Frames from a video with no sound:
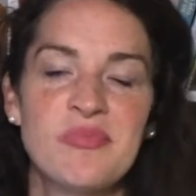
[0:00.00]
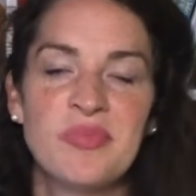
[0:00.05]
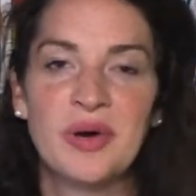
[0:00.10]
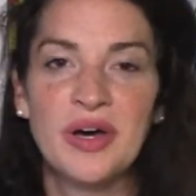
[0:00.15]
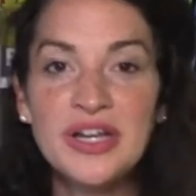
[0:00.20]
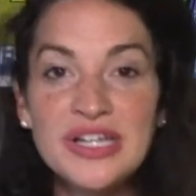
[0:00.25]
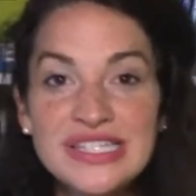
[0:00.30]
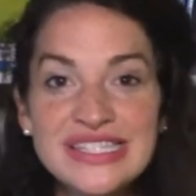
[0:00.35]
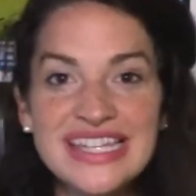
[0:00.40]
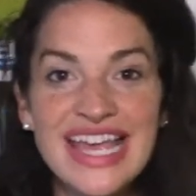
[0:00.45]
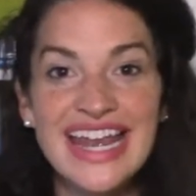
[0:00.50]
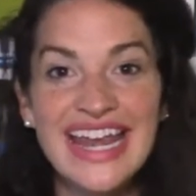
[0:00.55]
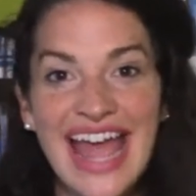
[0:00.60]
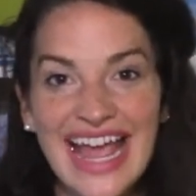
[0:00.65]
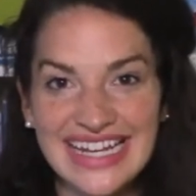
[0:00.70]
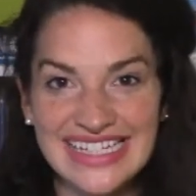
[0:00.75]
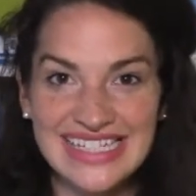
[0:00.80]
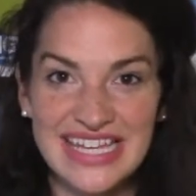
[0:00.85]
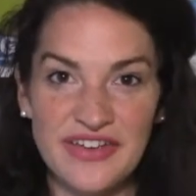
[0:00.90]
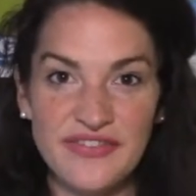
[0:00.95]
books and
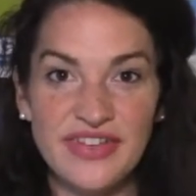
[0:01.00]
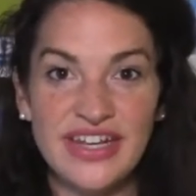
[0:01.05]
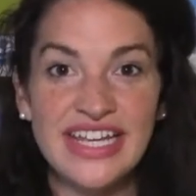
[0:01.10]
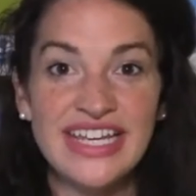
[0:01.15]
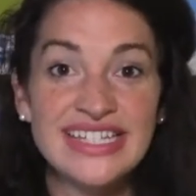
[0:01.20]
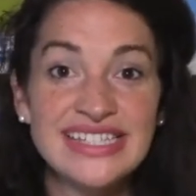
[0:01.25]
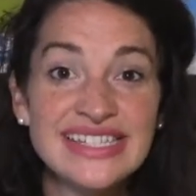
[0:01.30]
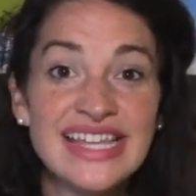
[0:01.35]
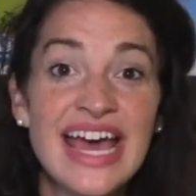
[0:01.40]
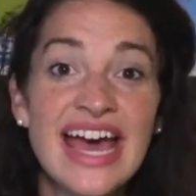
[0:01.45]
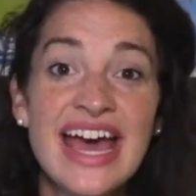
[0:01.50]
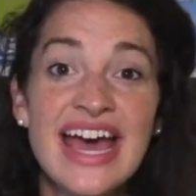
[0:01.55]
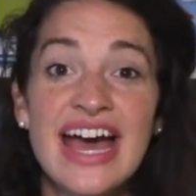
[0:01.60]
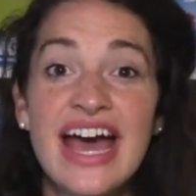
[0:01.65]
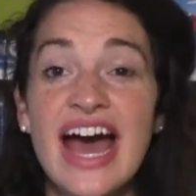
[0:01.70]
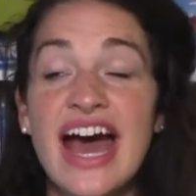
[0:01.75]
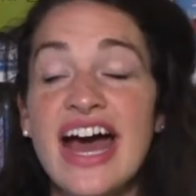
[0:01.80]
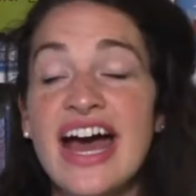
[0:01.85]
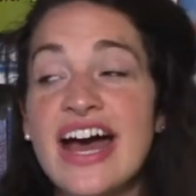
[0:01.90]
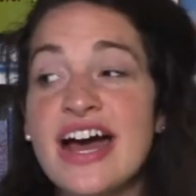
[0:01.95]
activities
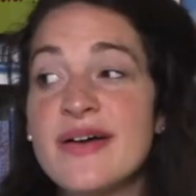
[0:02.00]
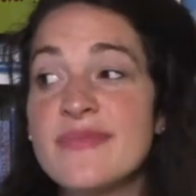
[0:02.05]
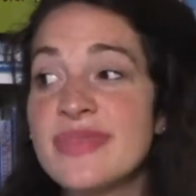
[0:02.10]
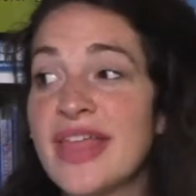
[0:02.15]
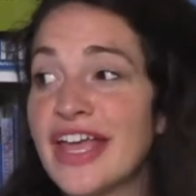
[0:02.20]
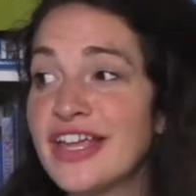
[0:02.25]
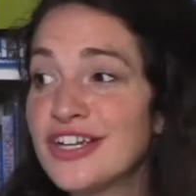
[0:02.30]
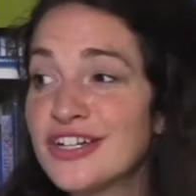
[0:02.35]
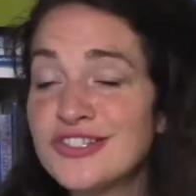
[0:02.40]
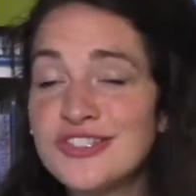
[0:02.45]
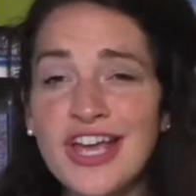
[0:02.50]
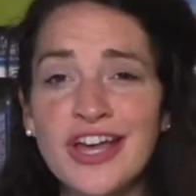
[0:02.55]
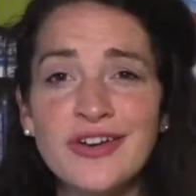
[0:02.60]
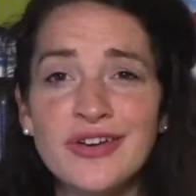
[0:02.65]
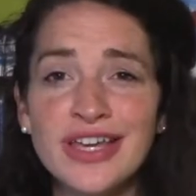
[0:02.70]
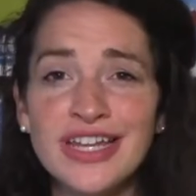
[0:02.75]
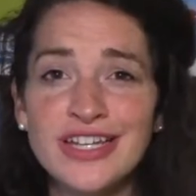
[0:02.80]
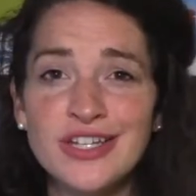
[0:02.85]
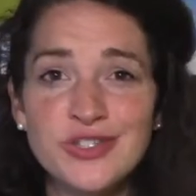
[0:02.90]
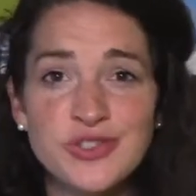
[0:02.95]
um, that your
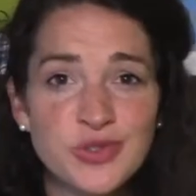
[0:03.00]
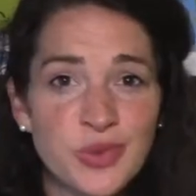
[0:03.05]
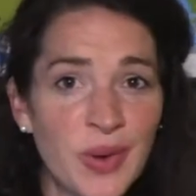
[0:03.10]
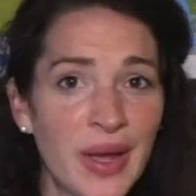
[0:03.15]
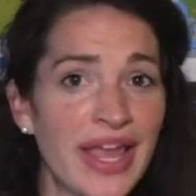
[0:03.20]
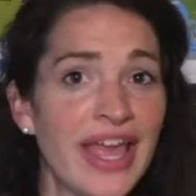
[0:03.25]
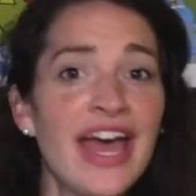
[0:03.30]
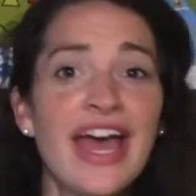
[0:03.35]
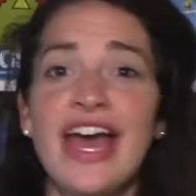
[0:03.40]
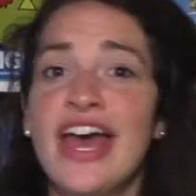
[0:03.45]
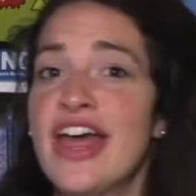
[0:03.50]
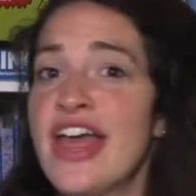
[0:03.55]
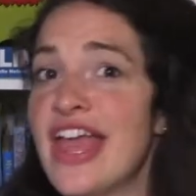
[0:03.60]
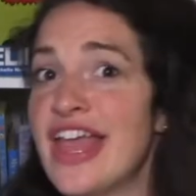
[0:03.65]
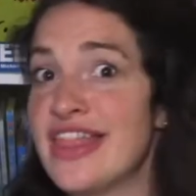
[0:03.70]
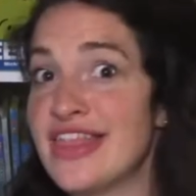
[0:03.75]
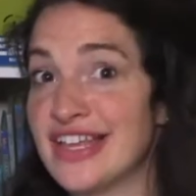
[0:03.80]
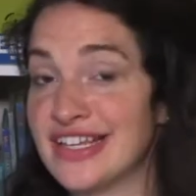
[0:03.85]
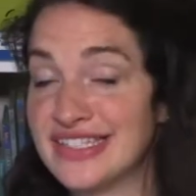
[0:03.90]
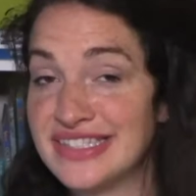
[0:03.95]
child can enjoy
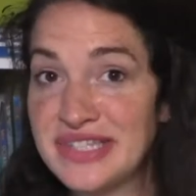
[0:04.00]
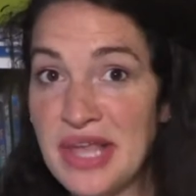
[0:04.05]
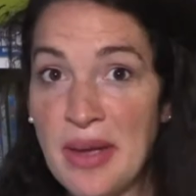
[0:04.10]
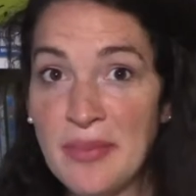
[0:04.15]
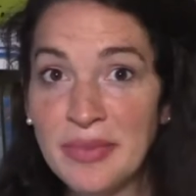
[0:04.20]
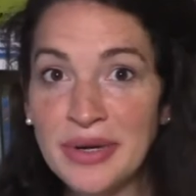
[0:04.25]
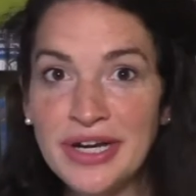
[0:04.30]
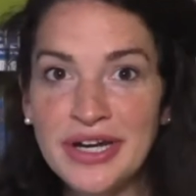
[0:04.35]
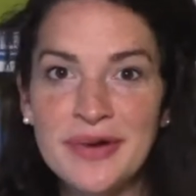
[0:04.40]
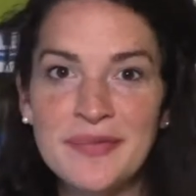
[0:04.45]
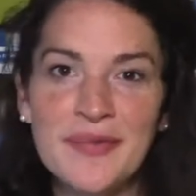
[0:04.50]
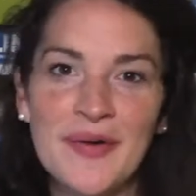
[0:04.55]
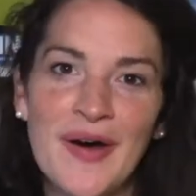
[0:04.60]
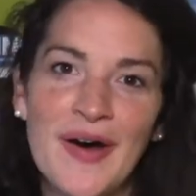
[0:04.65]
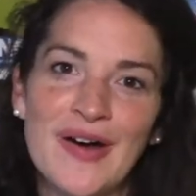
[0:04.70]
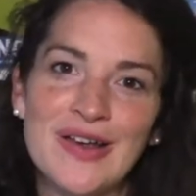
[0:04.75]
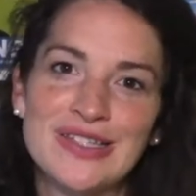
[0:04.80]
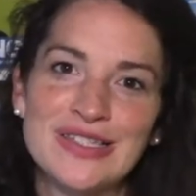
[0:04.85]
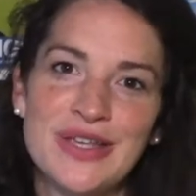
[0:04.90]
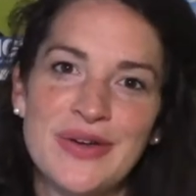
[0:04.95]
in the summer, but
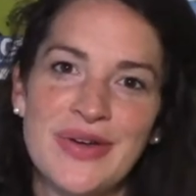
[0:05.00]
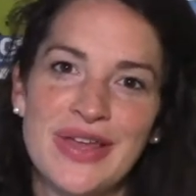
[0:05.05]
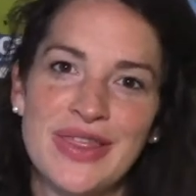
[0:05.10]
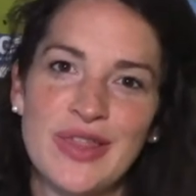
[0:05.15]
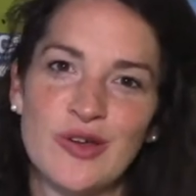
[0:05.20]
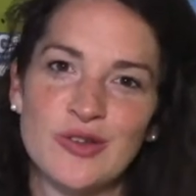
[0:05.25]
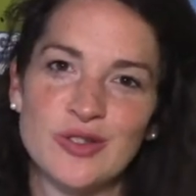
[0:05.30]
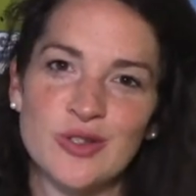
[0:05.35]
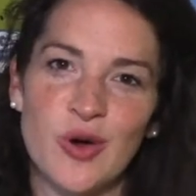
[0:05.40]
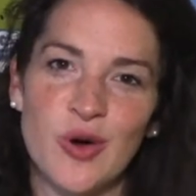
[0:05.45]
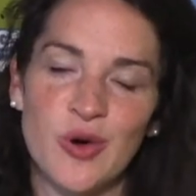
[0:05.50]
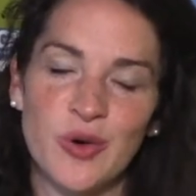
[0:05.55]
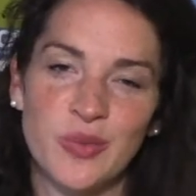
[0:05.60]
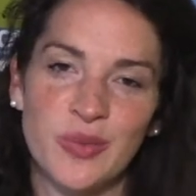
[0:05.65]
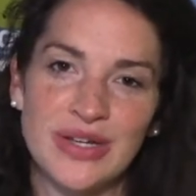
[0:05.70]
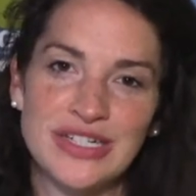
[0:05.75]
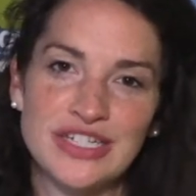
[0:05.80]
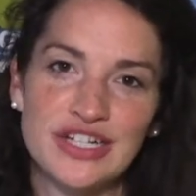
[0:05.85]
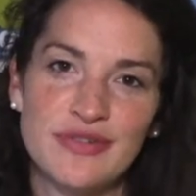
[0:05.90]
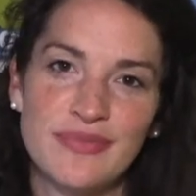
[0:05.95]
also in those cold
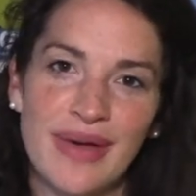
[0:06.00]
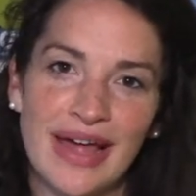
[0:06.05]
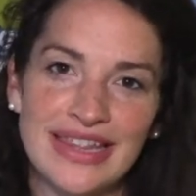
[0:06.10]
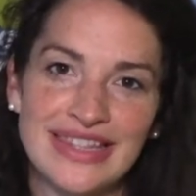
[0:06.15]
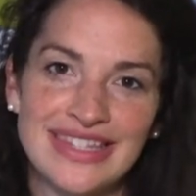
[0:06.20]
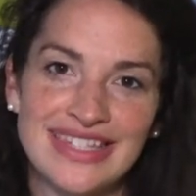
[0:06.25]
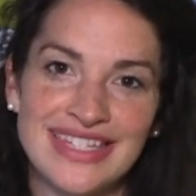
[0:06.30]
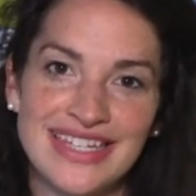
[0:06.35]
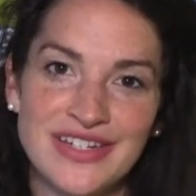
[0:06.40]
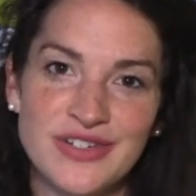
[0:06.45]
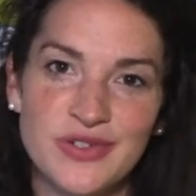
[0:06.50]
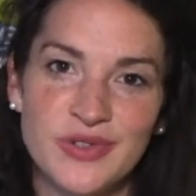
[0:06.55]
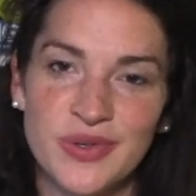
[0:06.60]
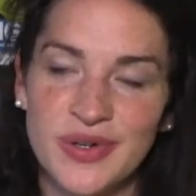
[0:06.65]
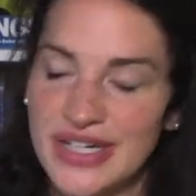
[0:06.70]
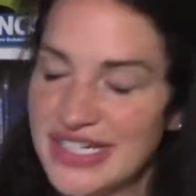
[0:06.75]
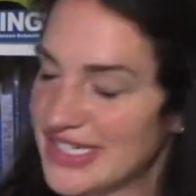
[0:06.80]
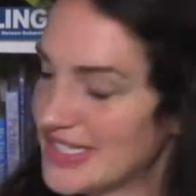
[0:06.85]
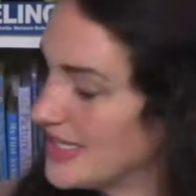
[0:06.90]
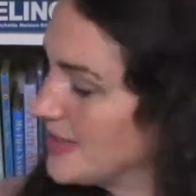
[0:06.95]
winter months
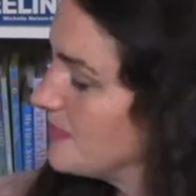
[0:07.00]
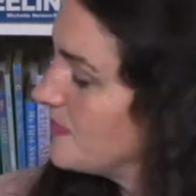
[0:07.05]
indoors.